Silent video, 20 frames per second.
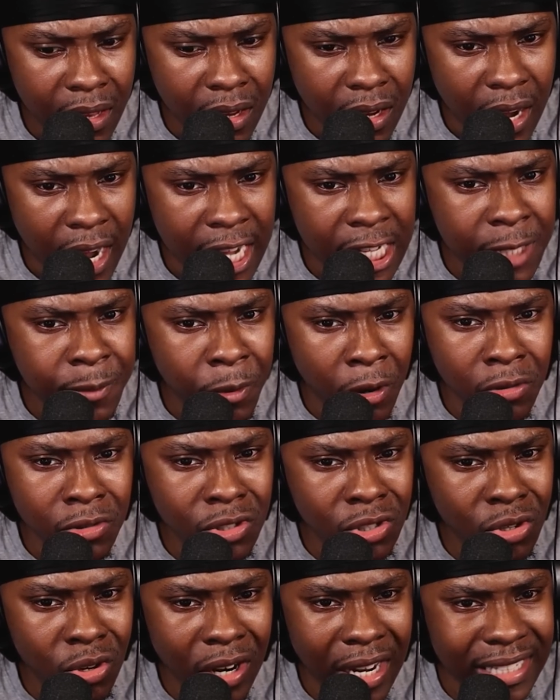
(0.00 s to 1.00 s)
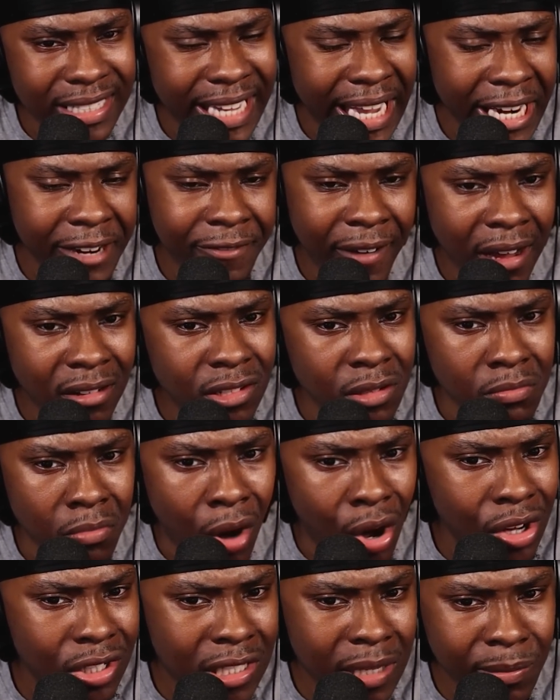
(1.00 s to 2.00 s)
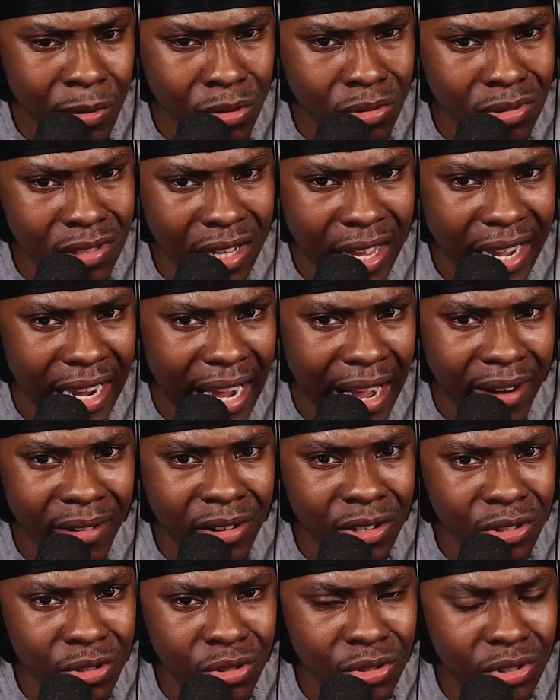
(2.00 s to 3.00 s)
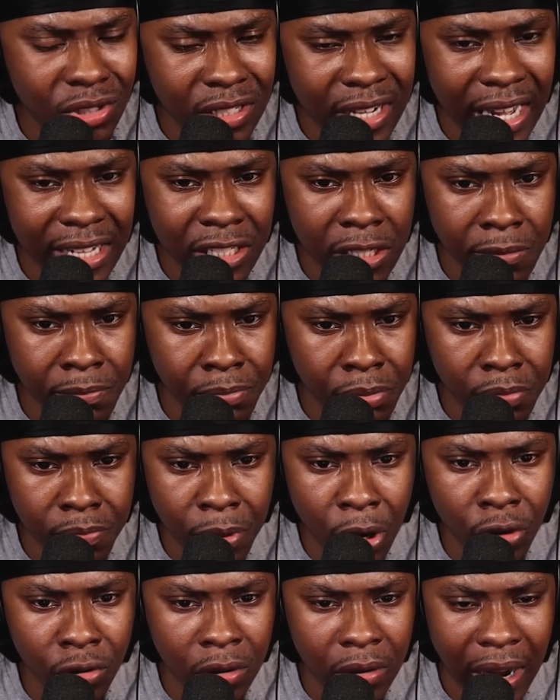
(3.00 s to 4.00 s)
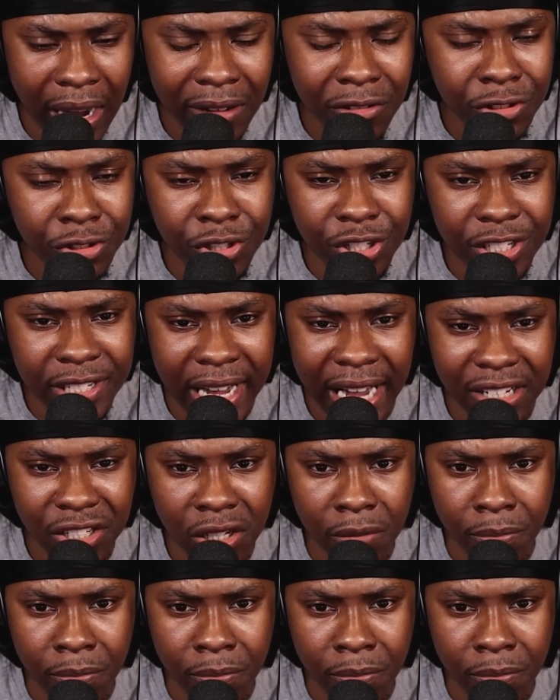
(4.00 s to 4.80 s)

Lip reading: Has bro just got like 10,000 master balls? Like, how could you just catch a poke? How would you just catch the